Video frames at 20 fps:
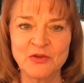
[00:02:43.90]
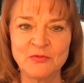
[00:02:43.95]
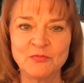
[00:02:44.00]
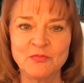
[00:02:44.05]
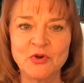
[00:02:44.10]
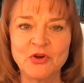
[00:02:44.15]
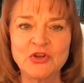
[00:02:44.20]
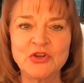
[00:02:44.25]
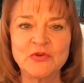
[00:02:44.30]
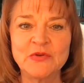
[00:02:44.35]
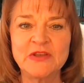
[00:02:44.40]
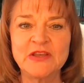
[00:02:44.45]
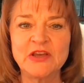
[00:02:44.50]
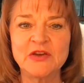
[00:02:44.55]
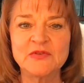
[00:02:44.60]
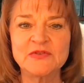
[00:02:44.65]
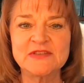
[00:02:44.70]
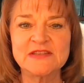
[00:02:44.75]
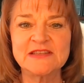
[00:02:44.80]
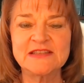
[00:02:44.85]
Mercury
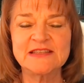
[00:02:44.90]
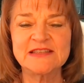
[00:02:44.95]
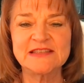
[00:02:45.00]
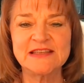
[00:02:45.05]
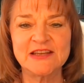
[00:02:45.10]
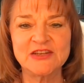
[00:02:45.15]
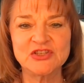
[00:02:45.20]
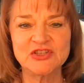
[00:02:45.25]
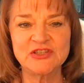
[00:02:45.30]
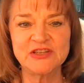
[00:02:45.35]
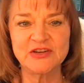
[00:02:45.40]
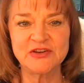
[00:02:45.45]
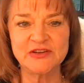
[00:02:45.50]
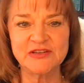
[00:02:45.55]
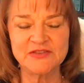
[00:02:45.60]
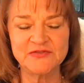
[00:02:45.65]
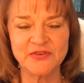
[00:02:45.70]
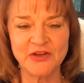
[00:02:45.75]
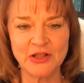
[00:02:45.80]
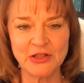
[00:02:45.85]
goes into
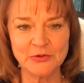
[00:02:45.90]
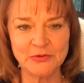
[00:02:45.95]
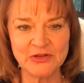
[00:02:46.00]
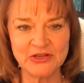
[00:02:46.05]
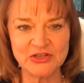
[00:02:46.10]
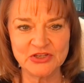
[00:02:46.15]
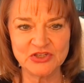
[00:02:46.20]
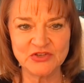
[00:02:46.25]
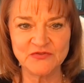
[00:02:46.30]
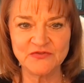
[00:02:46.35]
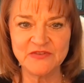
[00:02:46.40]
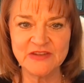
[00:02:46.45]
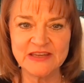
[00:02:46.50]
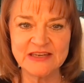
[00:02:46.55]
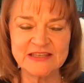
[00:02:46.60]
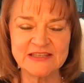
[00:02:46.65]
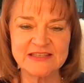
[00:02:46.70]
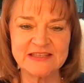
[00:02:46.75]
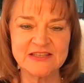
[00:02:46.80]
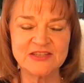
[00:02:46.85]
Sagittarius following
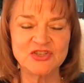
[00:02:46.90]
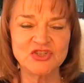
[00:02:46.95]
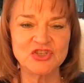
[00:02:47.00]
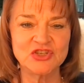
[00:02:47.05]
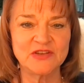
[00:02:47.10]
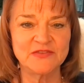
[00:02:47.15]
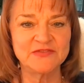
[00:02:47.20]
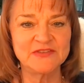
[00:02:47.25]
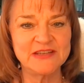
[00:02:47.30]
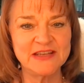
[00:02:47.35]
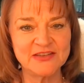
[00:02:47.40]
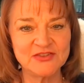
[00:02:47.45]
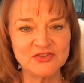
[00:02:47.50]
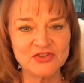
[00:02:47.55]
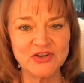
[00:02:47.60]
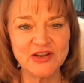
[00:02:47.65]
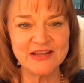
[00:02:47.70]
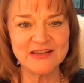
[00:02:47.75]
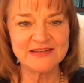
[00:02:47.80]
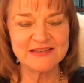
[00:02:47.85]
Venus's shift
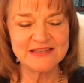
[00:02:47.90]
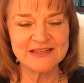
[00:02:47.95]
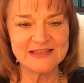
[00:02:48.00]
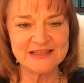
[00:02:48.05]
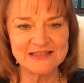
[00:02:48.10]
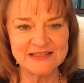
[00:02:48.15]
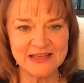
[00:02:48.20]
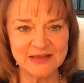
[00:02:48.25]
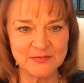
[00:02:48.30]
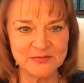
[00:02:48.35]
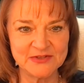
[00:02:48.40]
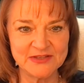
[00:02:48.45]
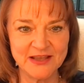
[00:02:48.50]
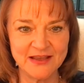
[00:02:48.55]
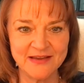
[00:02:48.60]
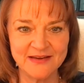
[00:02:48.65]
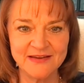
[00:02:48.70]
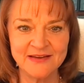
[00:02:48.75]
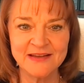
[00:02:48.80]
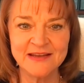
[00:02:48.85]
yesterday into the same
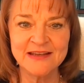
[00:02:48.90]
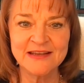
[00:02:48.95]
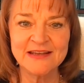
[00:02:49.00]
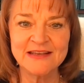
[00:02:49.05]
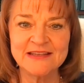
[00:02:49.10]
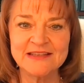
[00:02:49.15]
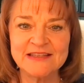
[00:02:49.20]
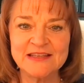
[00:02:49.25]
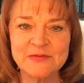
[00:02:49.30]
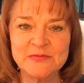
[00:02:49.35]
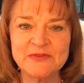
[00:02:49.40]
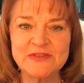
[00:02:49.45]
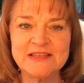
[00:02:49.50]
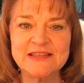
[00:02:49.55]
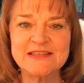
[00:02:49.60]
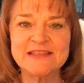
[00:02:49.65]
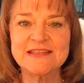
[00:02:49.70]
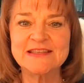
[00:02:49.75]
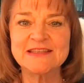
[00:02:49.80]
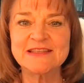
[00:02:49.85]
sign. Seems
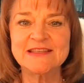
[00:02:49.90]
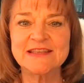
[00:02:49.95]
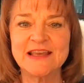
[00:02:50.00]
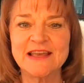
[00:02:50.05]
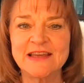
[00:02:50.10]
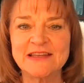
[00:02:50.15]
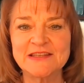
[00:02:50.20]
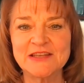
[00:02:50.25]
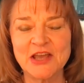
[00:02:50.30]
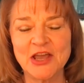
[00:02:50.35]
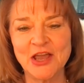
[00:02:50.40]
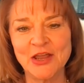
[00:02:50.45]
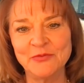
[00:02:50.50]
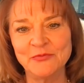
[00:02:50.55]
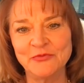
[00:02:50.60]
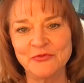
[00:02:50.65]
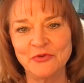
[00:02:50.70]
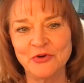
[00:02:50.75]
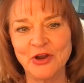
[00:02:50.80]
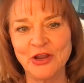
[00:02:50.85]
this is a time
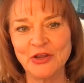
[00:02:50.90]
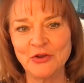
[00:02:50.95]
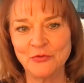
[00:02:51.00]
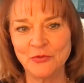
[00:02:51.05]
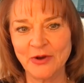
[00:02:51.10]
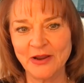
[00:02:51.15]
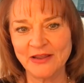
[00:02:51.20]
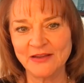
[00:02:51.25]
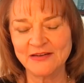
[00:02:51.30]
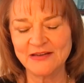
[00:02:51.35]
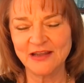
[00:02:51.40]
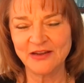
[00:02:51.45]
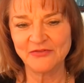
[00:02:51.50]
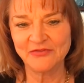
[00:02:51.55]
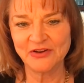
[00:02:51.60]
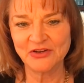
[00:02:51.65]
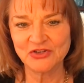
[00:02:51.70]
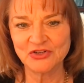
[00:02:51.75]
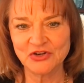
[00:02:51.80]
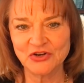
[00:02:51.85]
for a grand
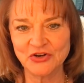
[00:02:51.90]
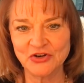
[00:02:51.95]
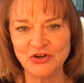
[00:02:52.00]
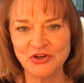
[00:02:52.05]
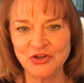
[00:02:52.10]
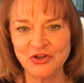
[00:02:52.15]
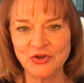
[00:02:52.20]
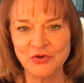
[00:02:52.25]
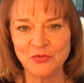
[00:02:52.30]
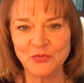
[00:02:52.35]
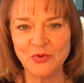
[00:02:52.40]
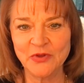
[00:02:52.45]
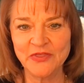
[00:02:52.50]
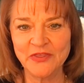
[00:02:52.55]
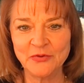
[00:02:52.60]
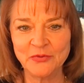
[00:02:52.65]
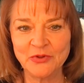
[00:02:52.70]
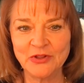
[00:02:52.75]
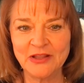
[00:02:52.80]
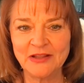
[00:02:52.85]
adventure, one
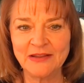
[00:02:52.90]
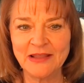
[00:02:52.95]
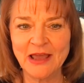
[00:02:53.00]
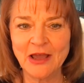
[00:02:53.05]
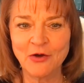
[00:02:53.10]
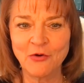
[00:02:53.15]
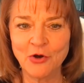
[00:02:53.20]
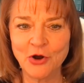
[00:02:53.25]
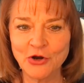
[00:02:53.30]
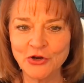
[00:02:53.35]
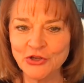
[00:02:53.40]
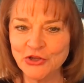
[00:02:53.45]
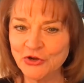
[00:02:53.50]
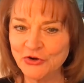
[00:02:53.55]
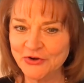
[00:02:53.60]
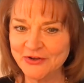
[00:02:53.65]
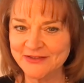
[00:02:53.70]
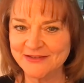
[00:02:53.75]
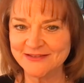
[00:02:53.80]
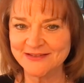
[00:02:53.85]
that will allow our
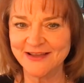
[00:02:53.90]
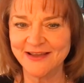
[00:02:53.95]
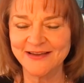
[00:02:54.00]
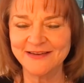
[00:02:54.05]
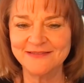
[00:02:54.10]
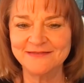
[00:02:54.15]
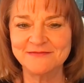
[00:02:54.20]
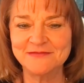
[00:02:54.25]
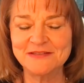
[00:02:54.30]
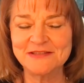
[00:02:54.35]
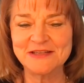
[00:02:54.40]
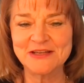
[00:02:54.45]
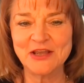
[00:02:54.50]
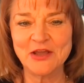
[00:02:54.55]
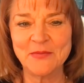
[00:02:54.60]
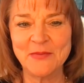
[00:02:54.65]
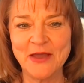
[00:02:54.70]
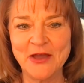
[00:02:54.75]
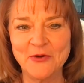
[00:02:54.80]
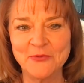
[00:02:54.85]
curious side to
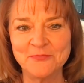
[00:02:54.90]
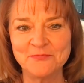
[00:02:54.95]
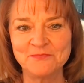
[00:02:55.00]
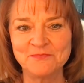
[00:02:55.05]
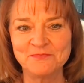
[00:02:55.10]
come out.